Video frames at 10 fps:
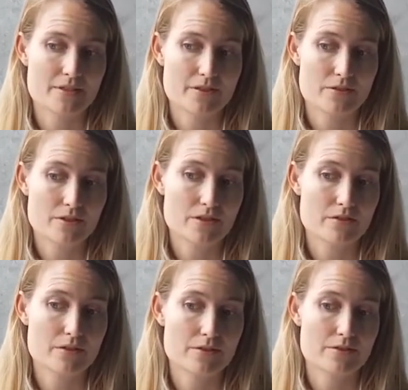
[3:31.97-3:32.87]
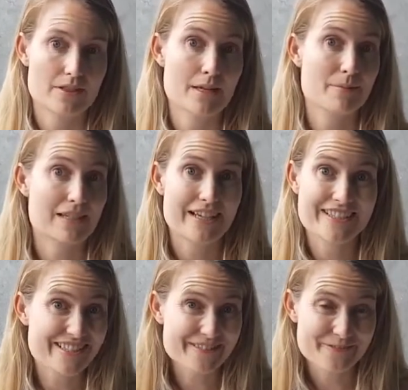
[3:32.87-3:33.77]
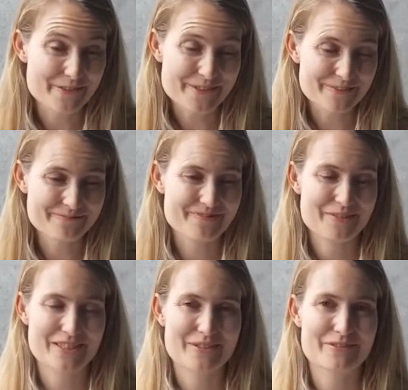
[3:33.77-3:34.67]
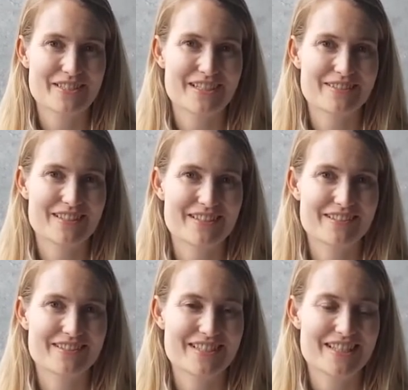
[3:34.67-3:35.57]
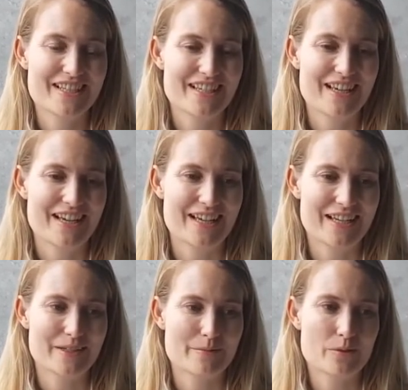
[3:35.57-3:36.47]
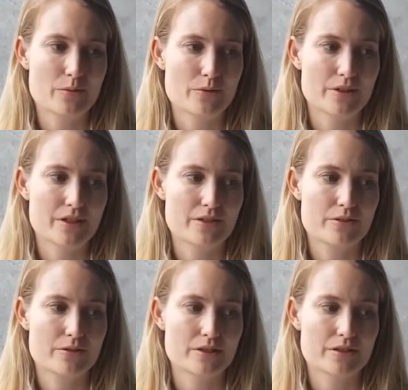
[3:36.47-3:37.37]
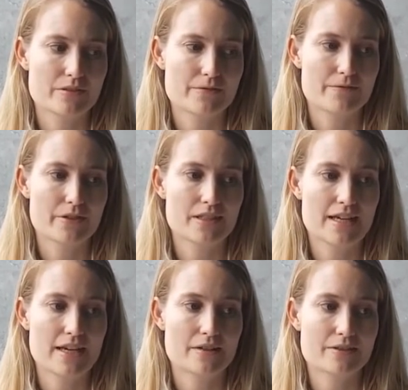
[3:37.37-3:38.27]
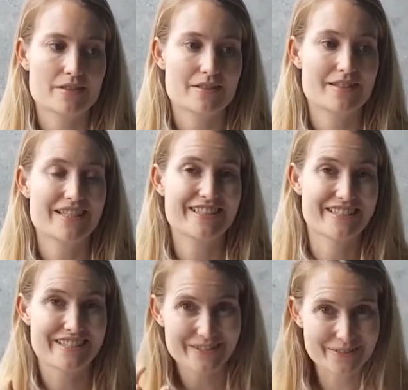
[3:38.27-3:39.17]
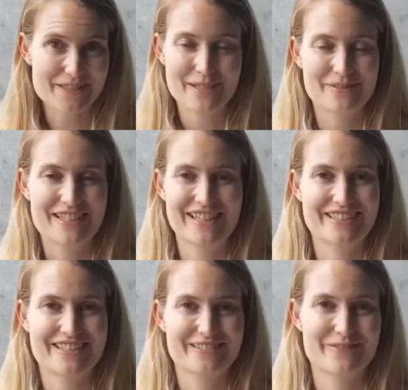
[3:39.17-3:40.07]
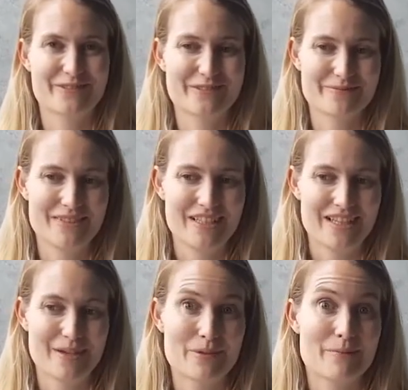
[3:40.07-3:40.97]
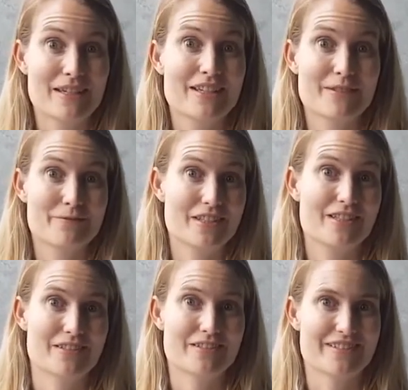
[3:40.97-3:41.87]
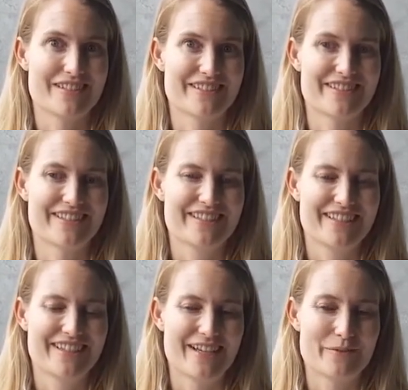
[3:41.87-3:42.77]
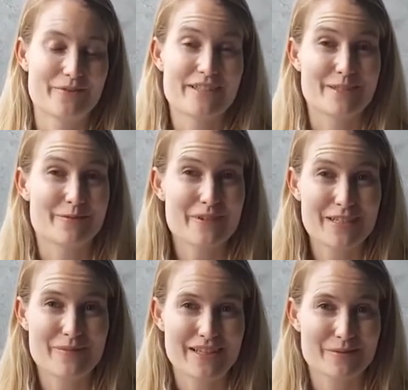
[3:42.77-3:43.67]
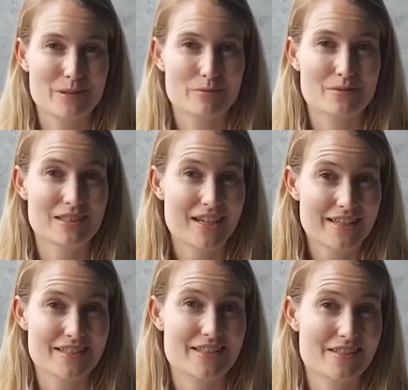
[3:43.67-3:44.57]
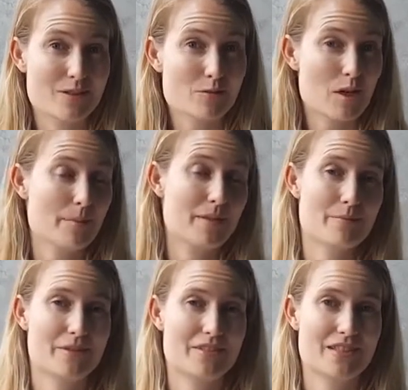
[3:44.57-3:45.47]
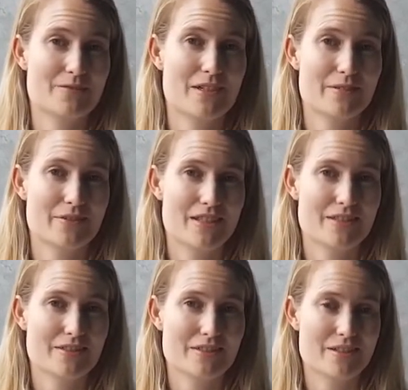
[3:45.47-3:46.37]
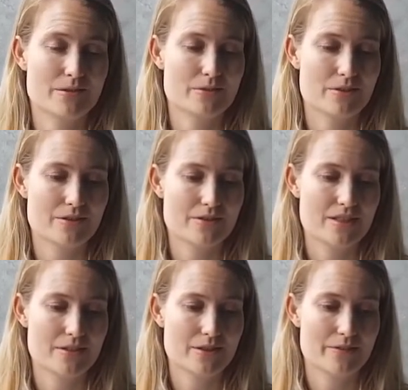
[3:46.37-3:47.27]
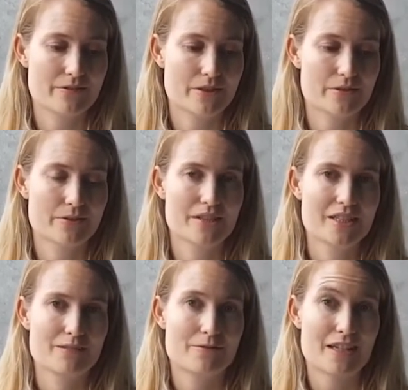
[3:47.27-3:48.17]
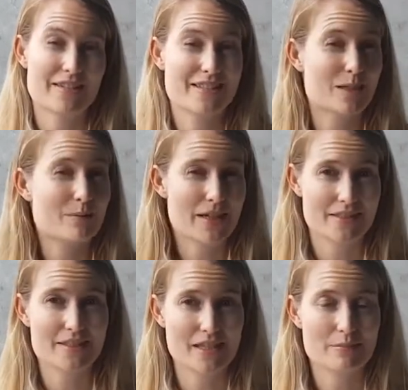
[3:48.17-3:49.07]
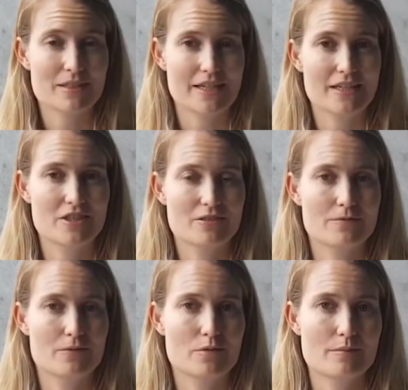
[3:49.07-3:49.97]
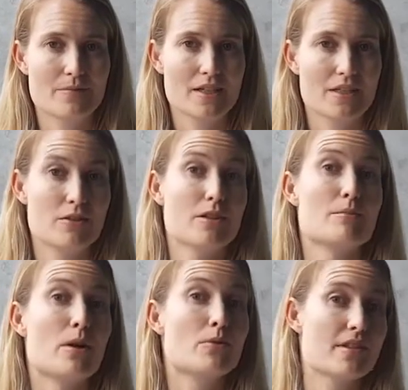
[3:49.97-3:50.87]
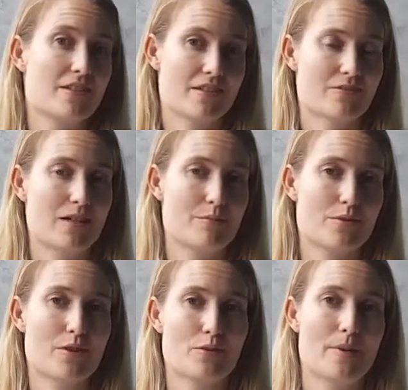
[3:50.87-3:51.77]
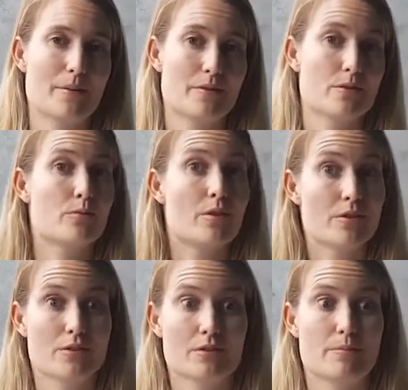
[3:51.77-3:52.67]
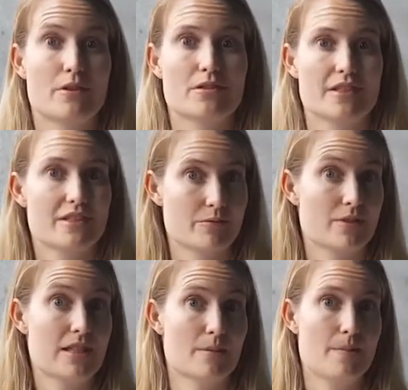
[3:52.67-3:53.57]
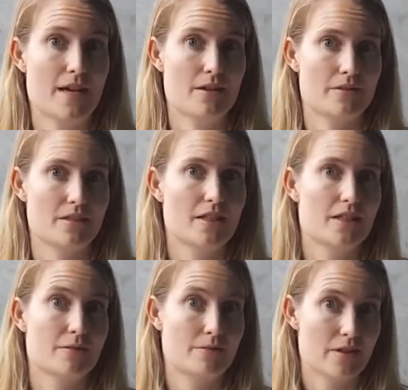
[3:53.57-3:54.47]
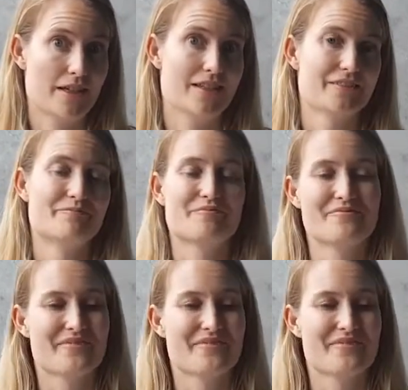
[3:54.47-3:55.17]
So you can go through the application form, which will download, or you can fill out section 2 of the application form by making a video. So I've had some feedback that people would like to describe their project by video, so although you still have to fill out some parts of the application form, you can mostly describe your kaupapa or what your project is really about via